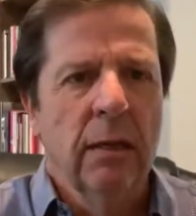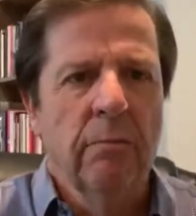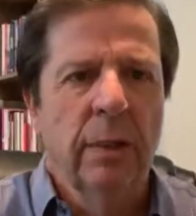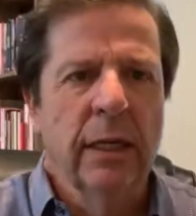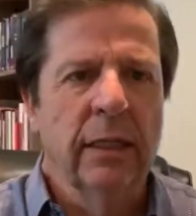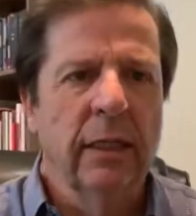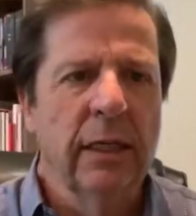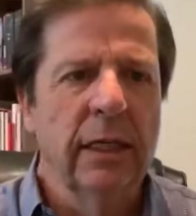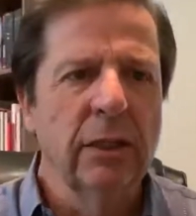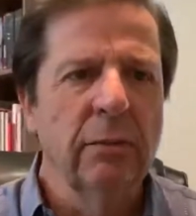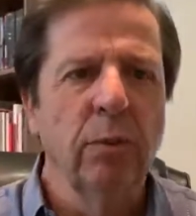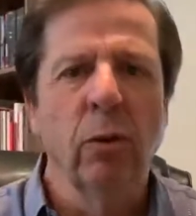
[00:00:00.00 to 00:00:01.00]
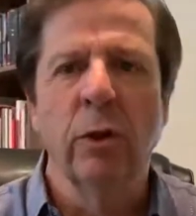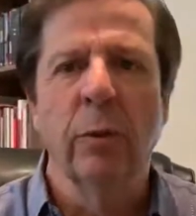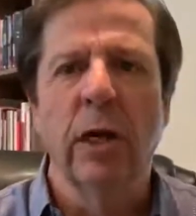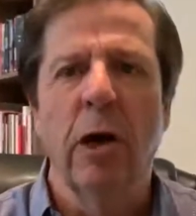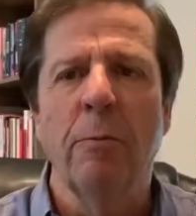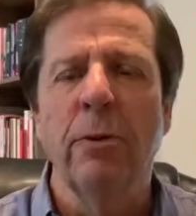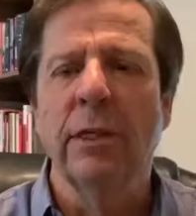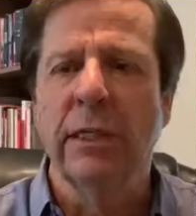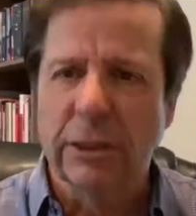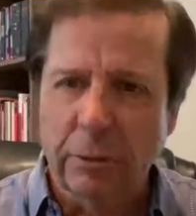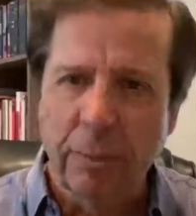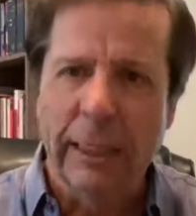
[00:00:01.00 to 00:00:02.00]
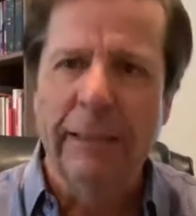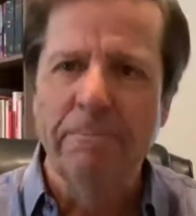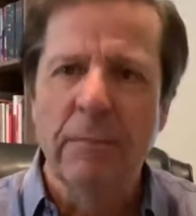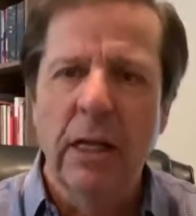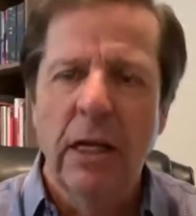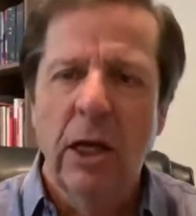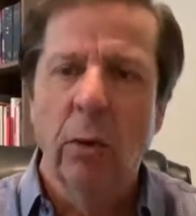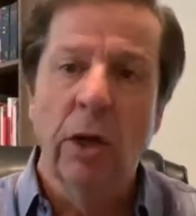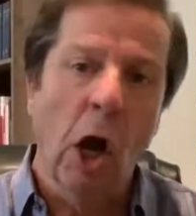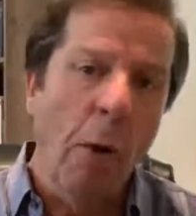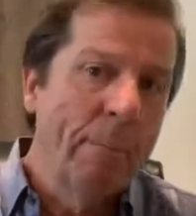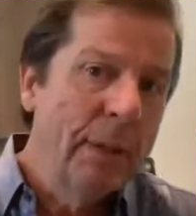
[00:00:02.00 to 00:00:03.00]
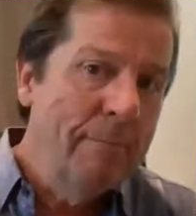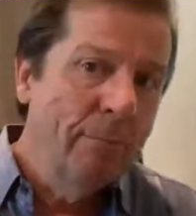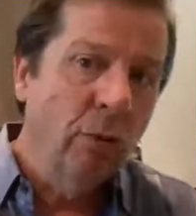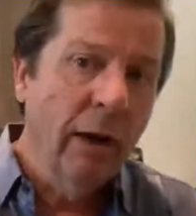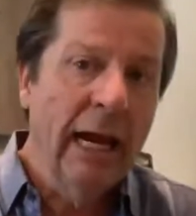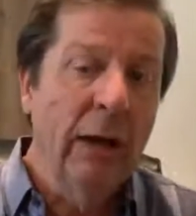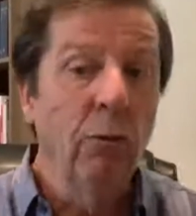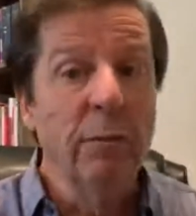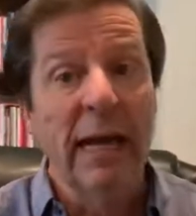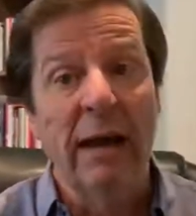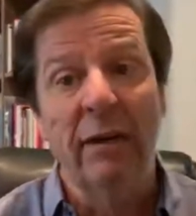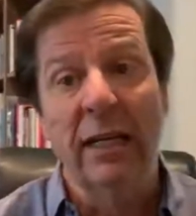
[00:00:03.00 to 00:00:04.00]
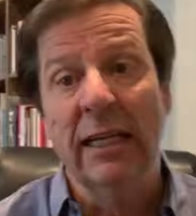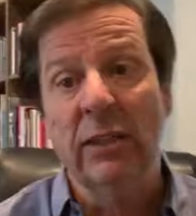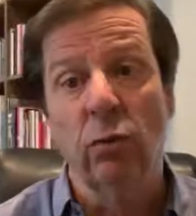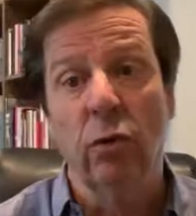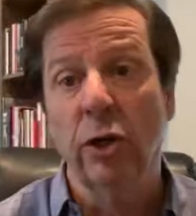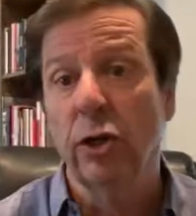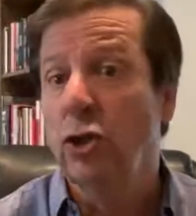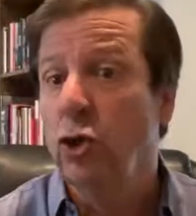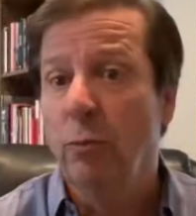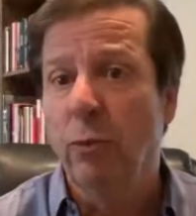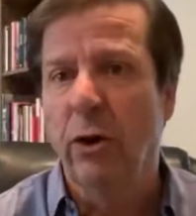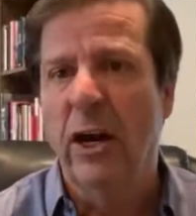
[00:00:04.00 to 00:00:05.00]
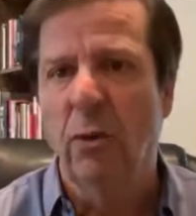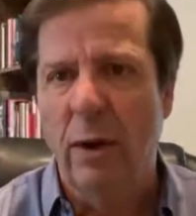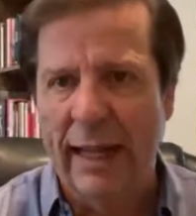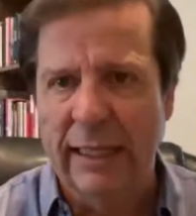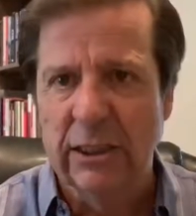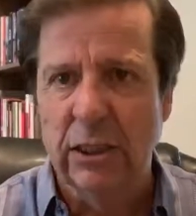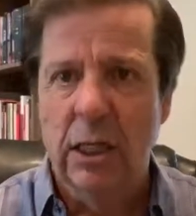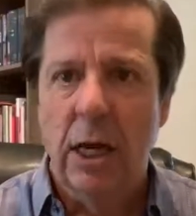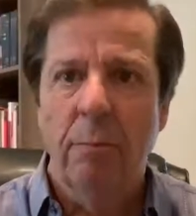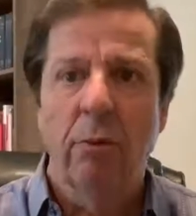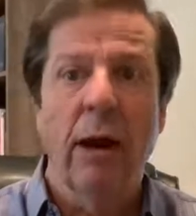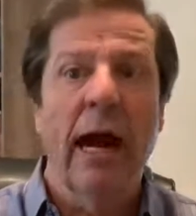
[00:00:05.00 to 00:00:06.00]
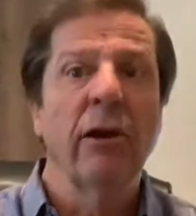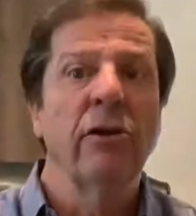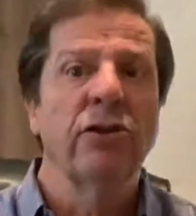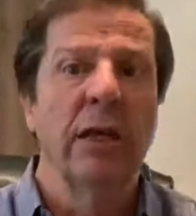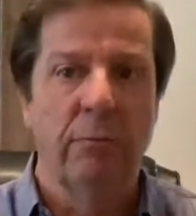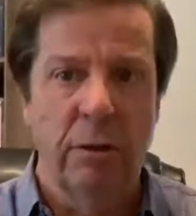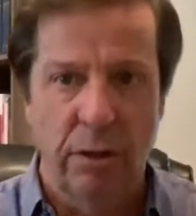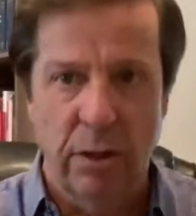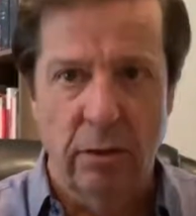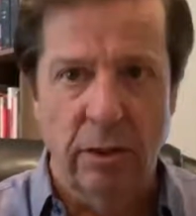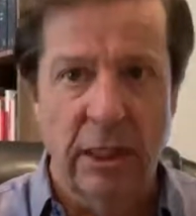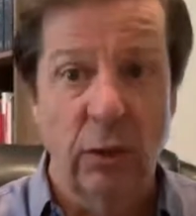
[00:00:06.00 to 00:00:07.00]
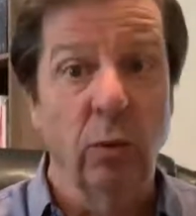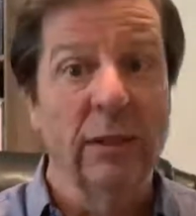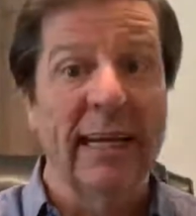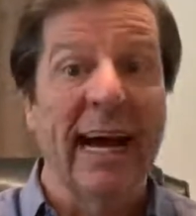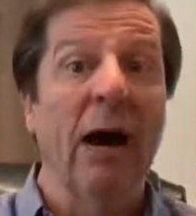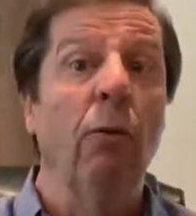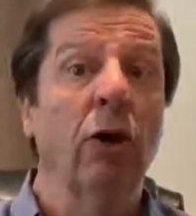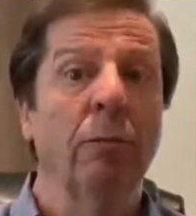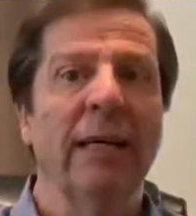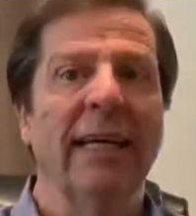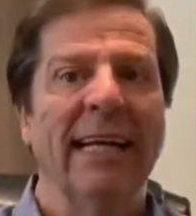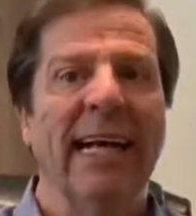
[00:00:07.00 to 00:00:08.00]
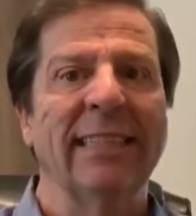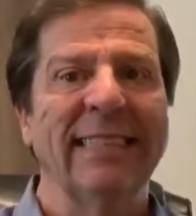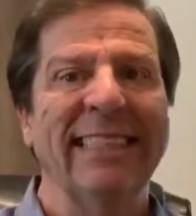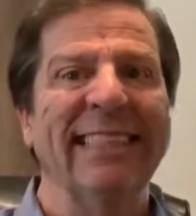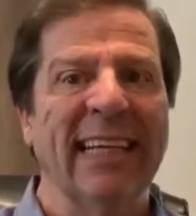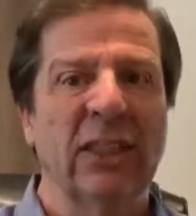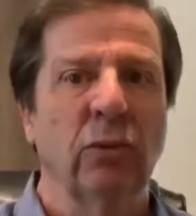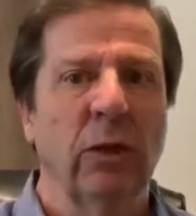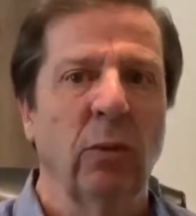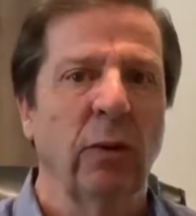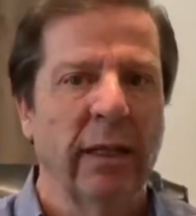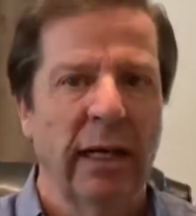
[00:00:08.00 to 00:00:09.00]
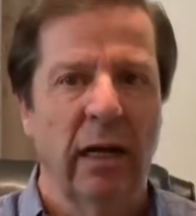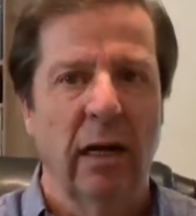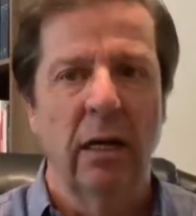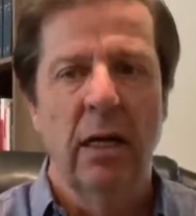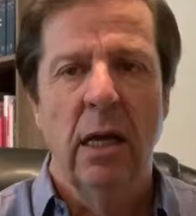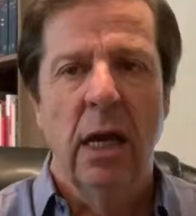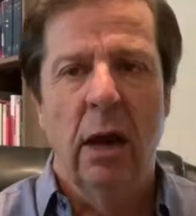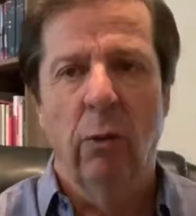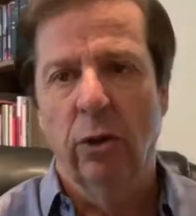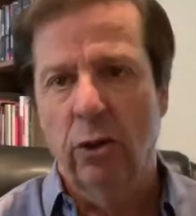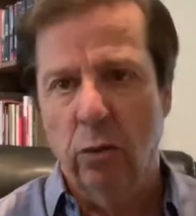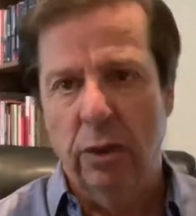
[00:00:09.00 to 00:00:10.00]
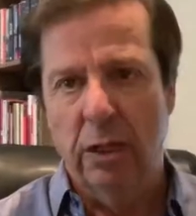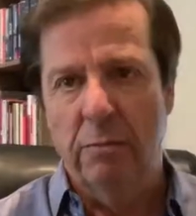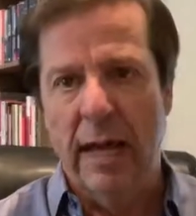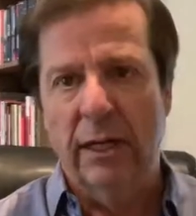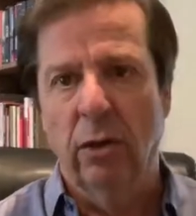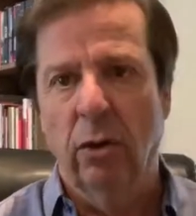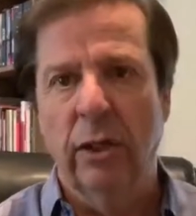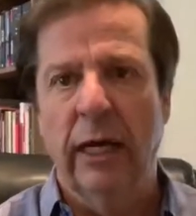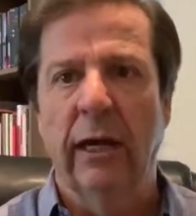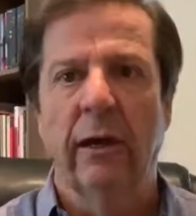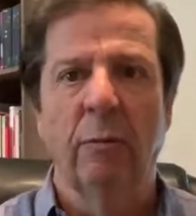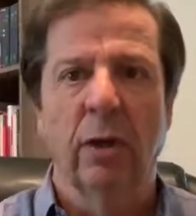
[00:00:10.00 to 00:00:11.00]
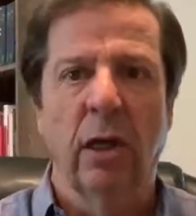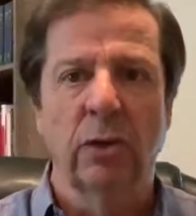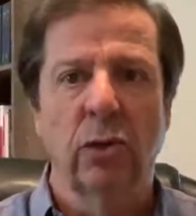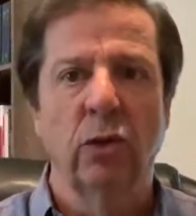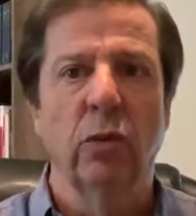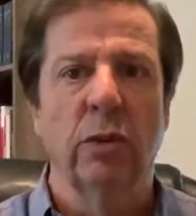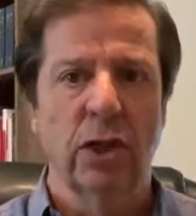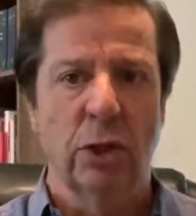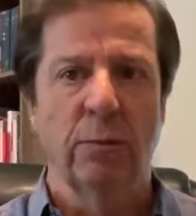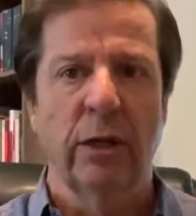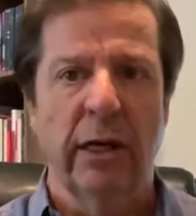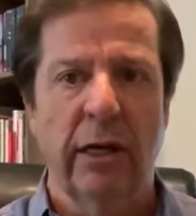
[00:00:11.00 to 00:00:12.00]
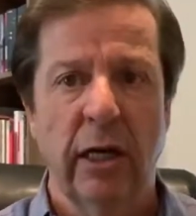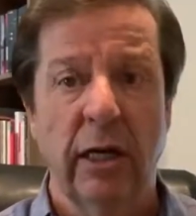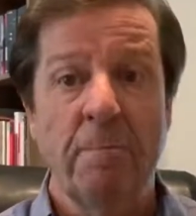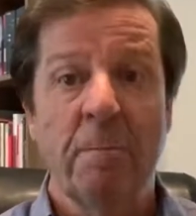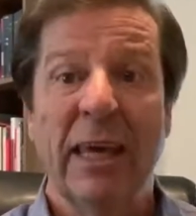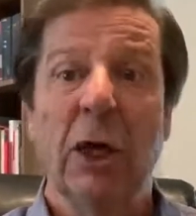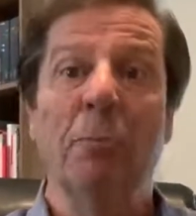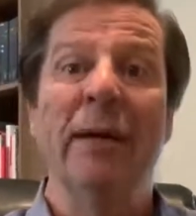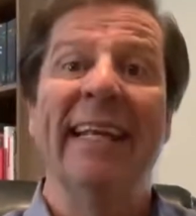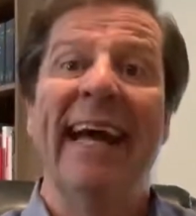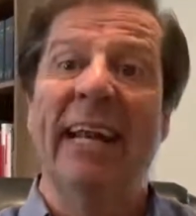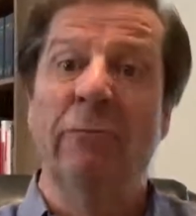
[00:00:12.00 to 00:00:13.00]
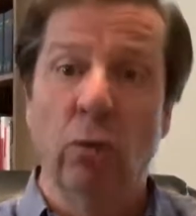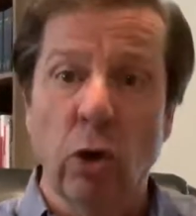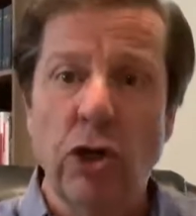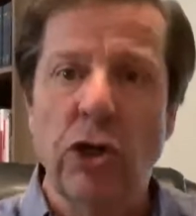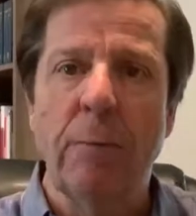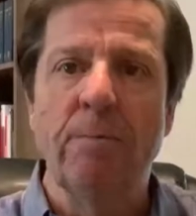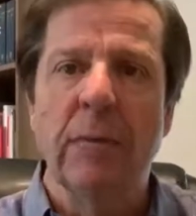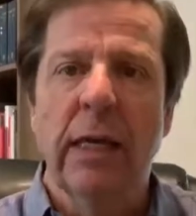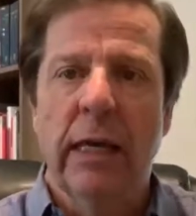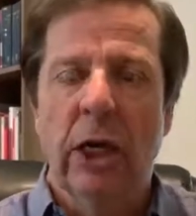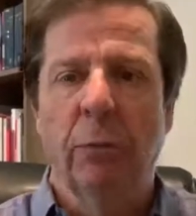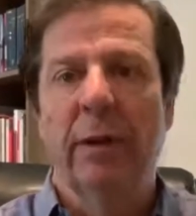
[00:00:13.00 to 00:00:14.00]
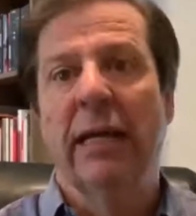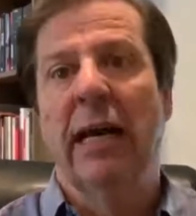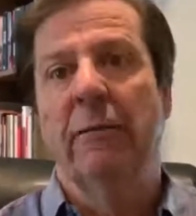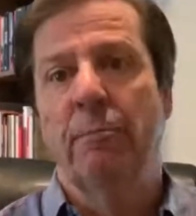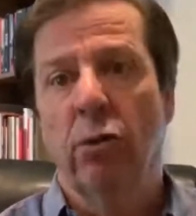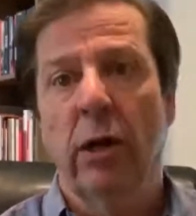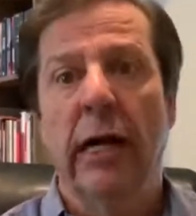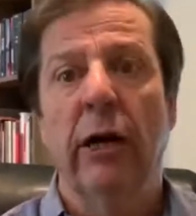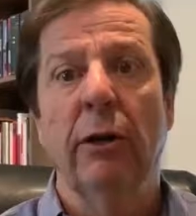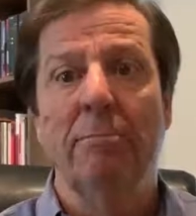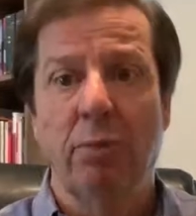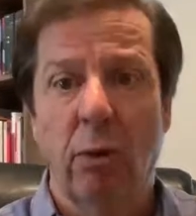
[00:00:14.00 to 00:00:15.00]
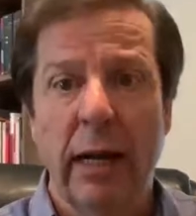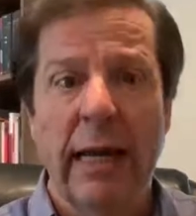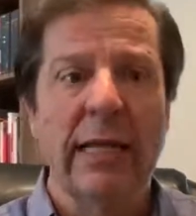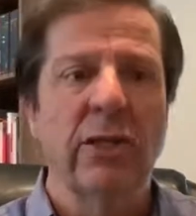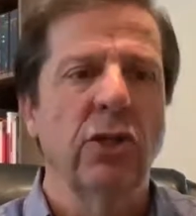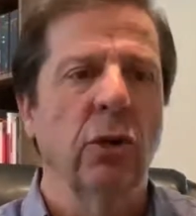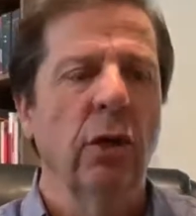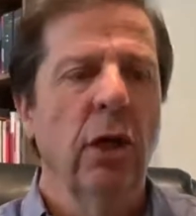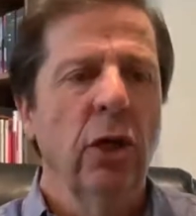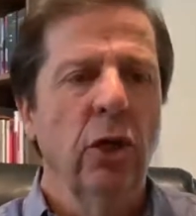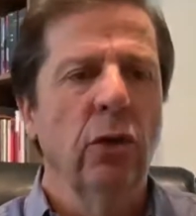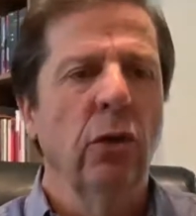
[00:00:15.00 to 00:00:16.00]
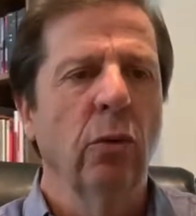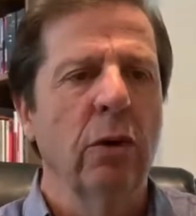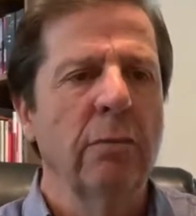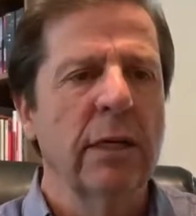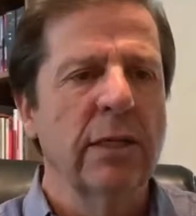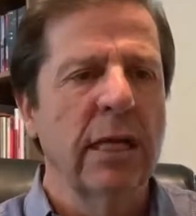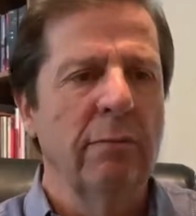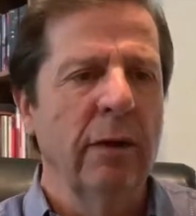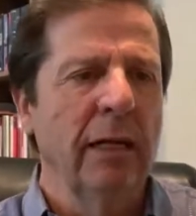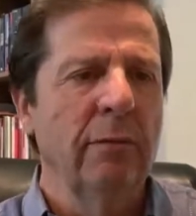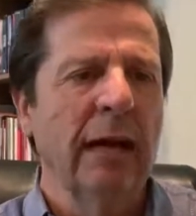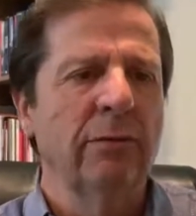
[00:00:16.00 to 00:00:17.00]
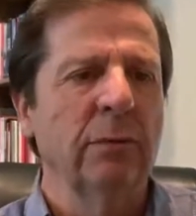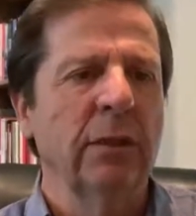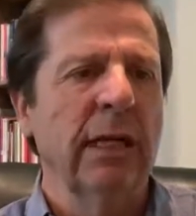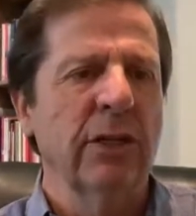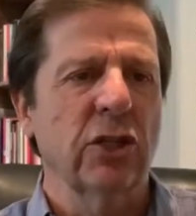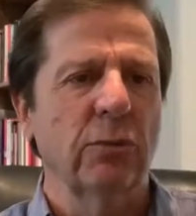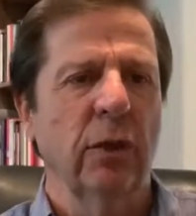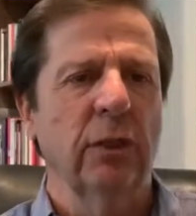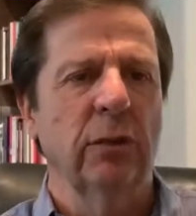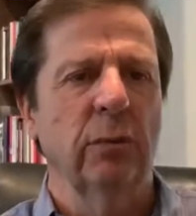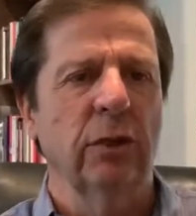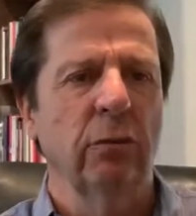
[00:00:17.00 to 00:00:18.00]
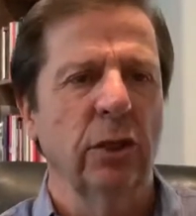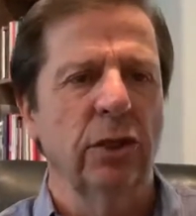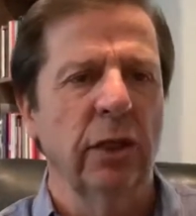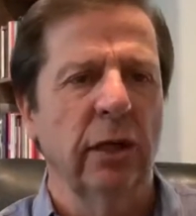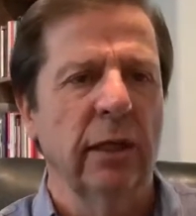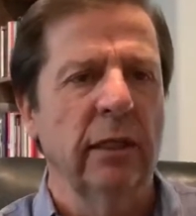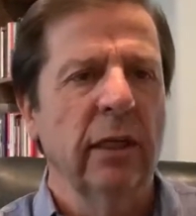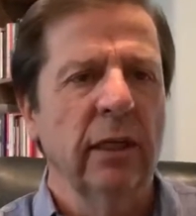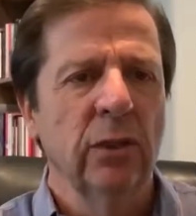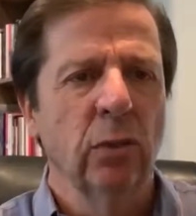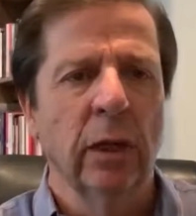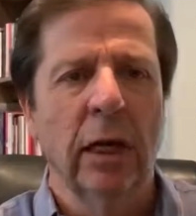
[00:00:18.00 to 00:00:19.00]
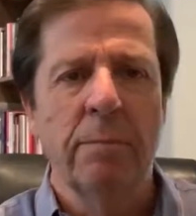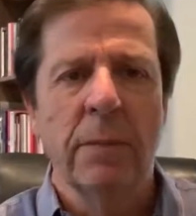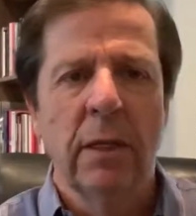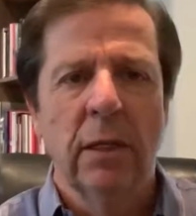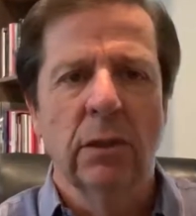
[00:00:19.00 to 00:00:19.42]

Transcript: But uh, it's important that we all participate. We all be praying. We'll be having at least one or two prayer rallies prior to September 13th, which I will be announcing next week when they are. We'll do one in the Magnolia area. We'll also do one in the Spring area. It'll be a night of worship. It'll be a night of prayer and praise. So you don't want to miss that. Might even have some testimonies that we're sharing as well.